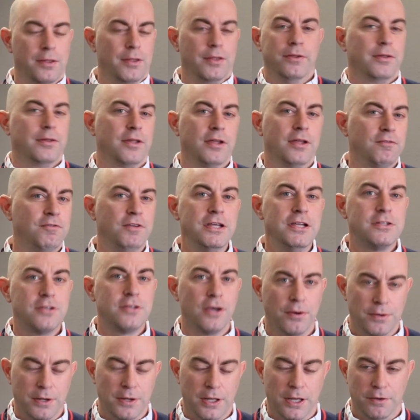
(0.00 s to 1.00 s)
like
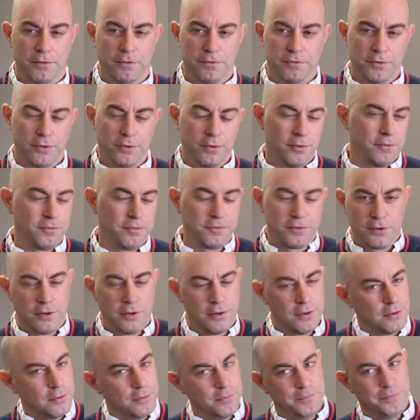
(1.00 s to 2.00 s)
vetoed it
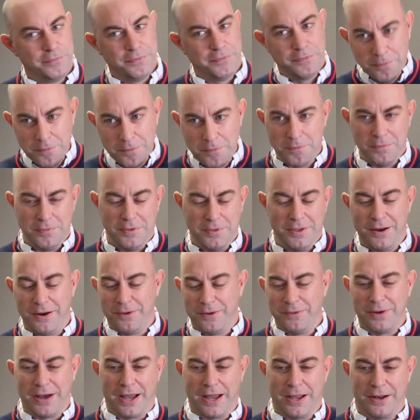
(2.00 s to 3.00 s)
for I'm
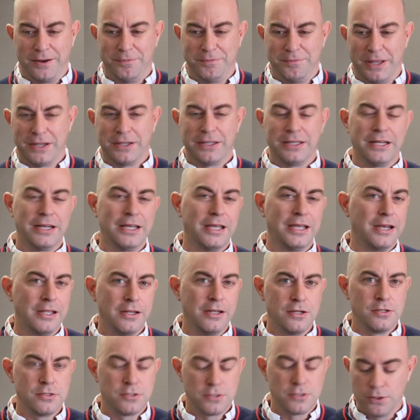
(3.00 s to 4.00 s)
not going to get
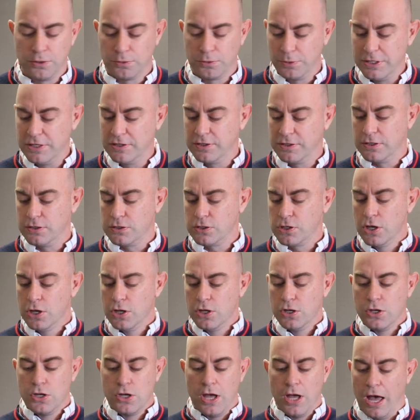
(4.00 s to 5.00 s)
into the reasons.
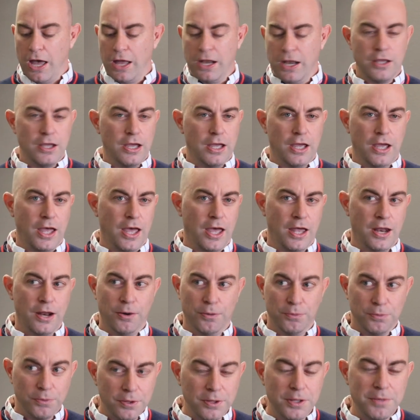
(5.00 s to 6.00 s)
And it
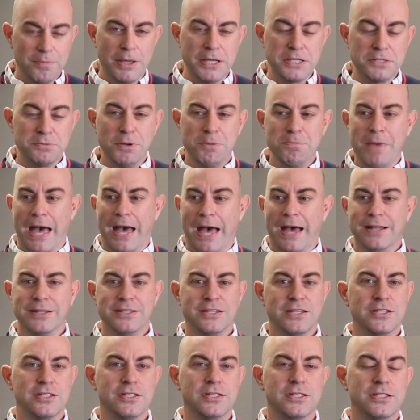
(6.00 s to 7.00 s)
really makes me mad
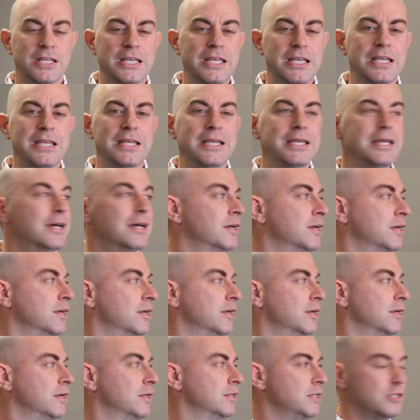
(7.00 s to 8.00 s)
to see
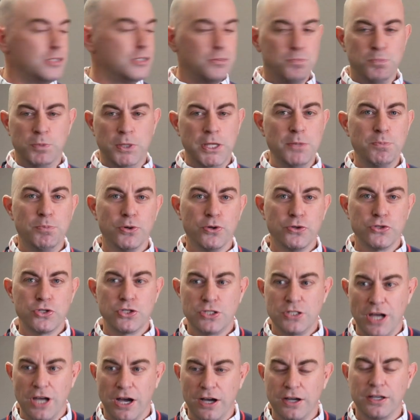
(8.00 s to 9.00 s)
these people
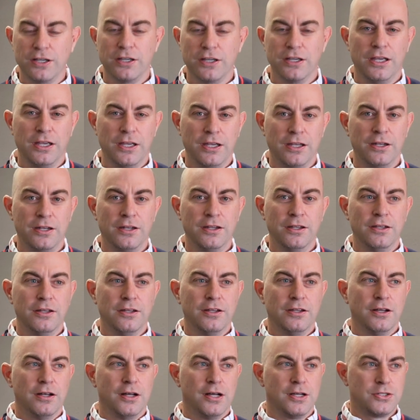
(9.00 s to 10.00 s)
stuck in
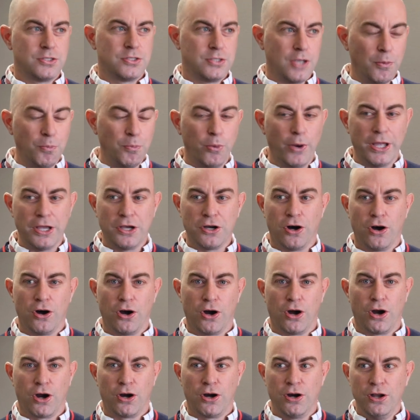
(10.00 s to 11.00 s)
a subway
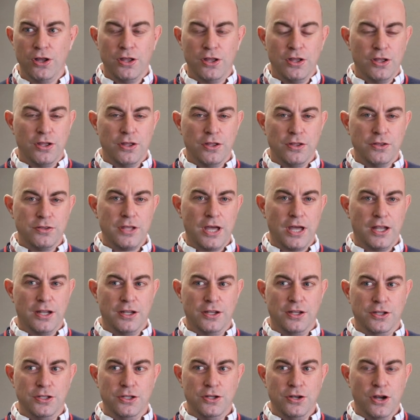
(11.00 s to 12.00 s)
car that,
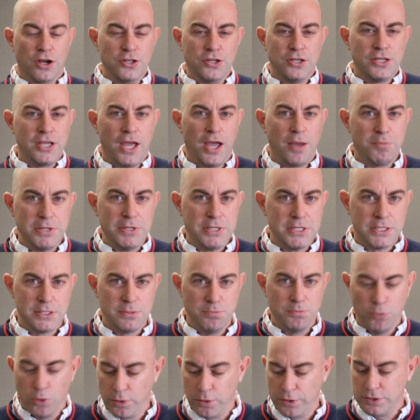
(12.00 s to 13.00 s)
you can't be
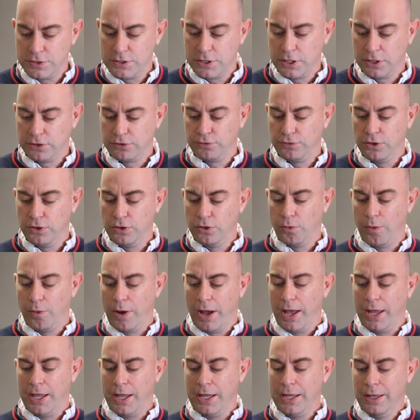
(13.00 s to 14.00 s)
more than 6 feet
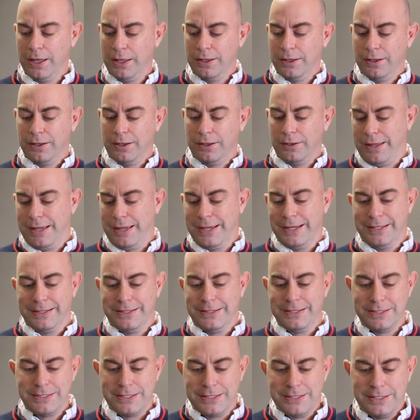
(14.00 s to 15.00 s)
away. Like
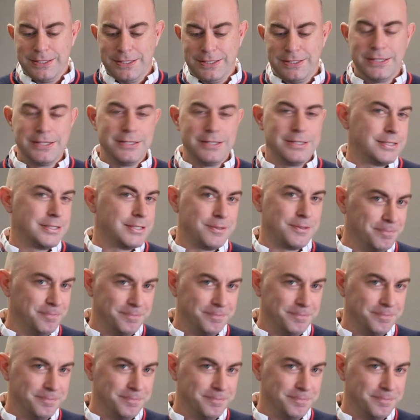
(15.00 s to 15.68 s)
this is